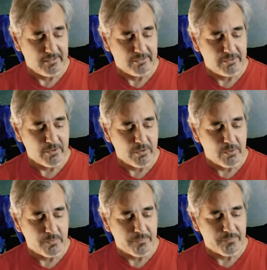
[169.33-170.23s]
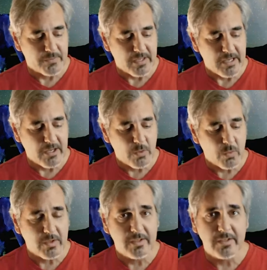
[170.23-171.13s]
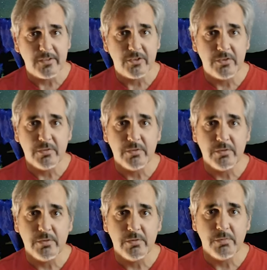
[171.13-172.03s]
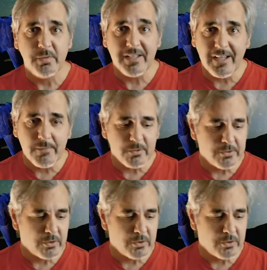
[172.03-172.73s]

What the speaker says: So I wanted to be able